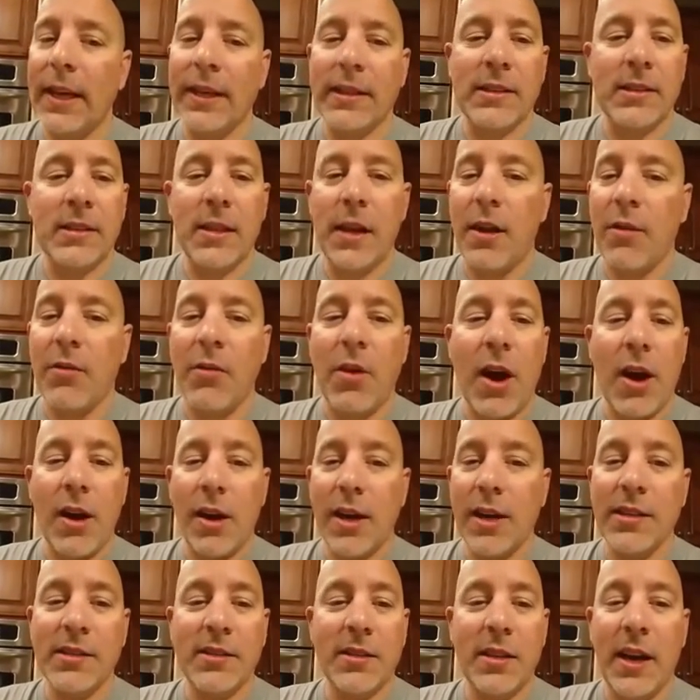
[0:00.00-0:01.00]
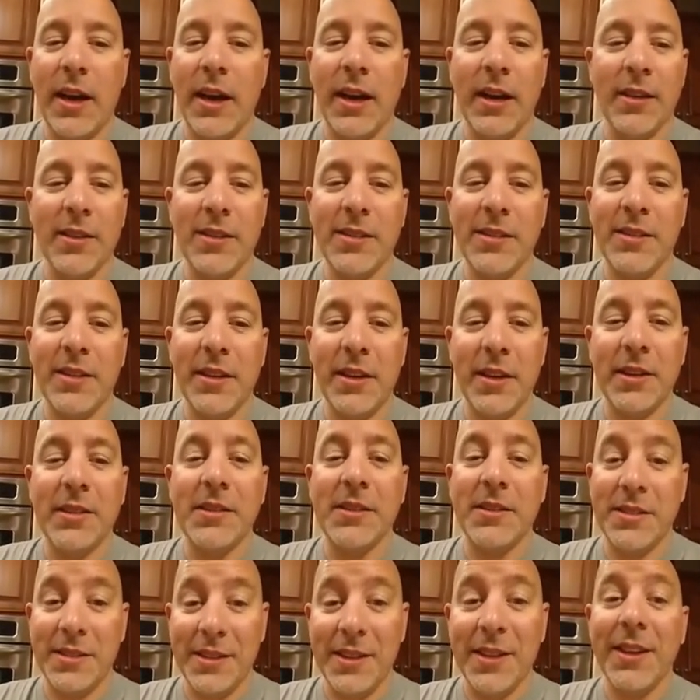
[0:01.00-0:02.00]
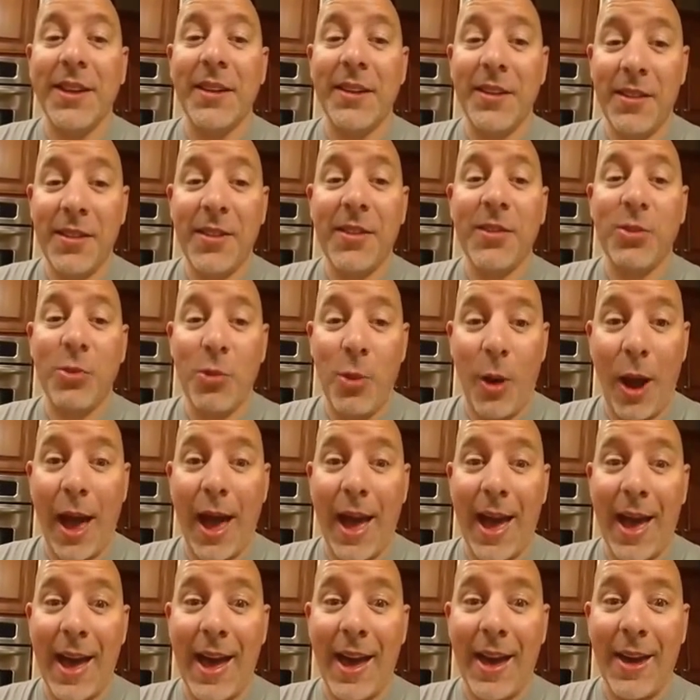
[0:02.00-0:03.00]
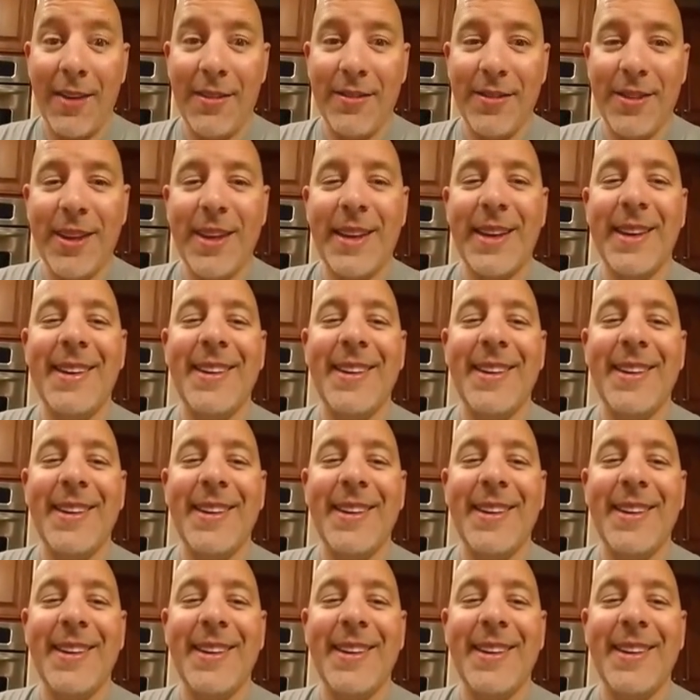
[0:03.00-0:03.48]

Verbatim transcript: It's not rocket science, it's Thrive.